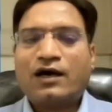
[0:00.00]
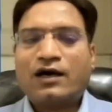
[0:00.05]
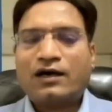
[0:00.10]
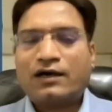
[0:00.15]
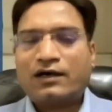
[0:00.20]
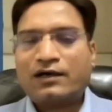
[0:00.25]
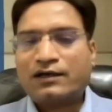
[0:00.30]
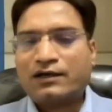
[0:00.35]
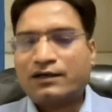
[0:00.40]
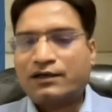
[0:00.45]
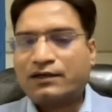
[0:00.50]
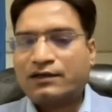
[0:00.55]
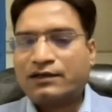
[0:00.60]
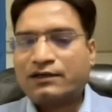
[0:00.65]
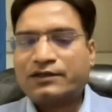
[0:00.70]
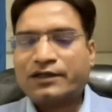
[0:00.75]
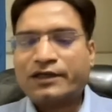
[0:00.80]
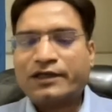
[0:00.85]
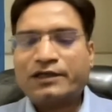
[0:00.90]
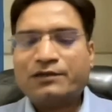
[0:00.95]
Uh,
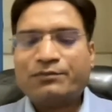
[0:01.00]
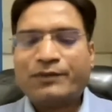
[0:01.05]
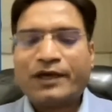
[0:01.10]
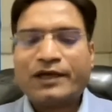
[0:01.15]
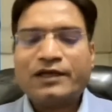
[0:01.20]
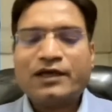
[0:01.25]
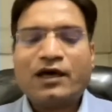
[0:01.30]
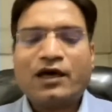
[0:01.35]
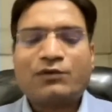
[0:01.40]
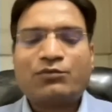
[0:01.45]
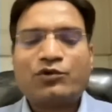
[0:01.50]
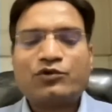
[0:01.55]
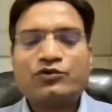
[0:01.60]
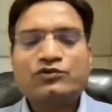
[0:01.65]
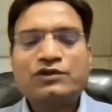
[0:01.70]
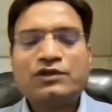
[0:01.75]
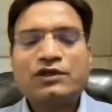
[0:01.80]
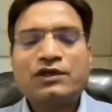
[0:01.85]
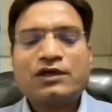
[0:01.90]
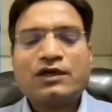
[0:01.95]
there is many
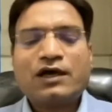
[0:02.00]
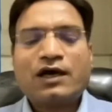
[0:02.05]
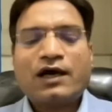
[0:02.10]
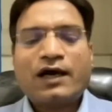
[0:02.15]
hormones,